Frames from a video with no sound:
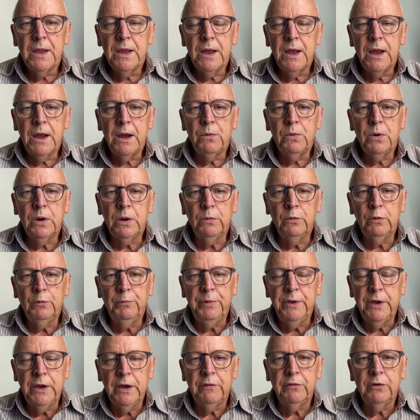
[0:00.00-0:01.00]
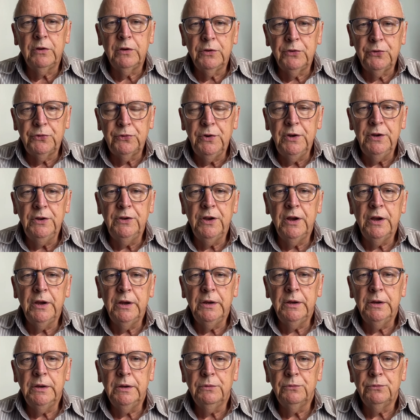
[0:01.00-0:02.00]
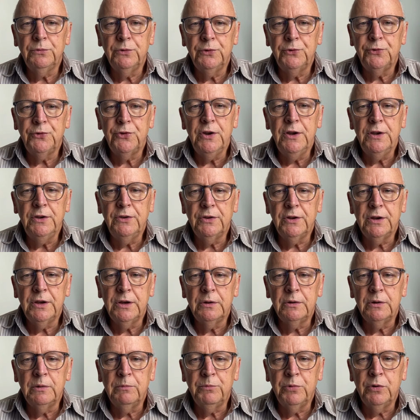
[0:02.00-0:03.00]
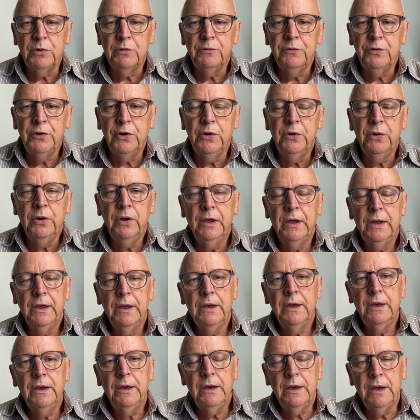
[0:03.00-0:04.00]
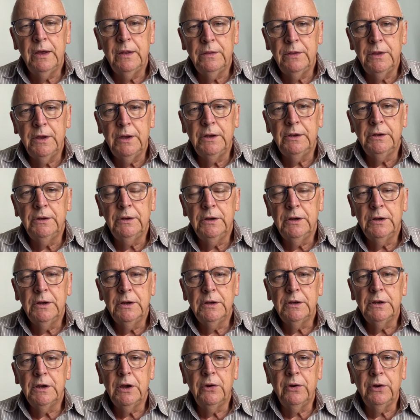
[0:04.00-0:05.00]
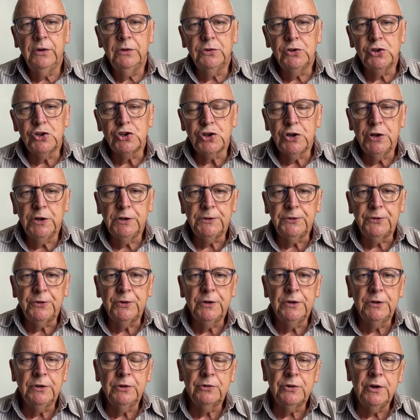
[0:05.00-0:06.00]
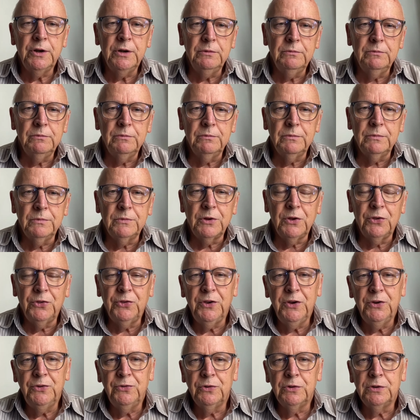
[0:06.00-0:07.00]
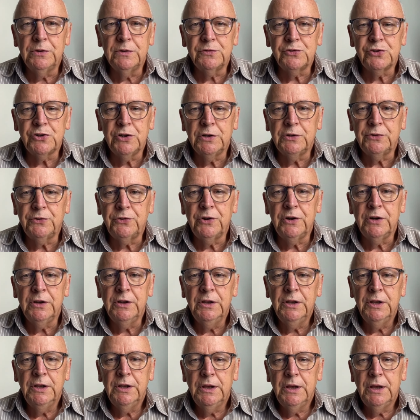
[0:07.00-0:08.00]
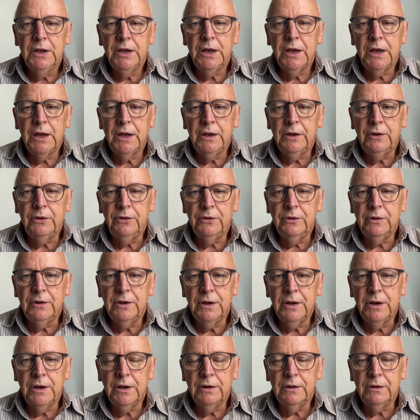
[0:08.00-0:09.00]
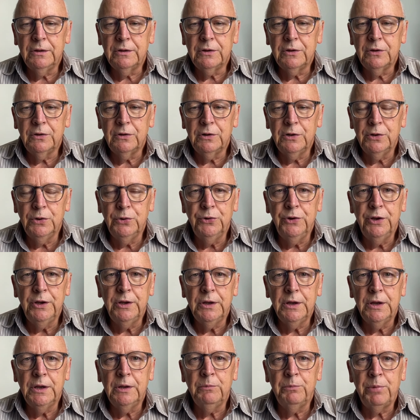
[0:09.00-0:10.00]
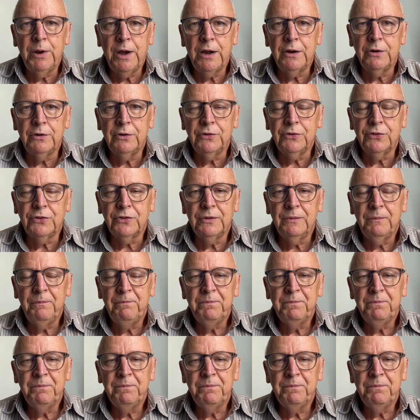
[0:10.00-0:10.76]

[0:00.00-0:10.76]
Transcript: where we'll be having a three-day retreat here at Bonnevaux, and then going to Chartres, the great cathedral of Chartres, and concluding in Paris.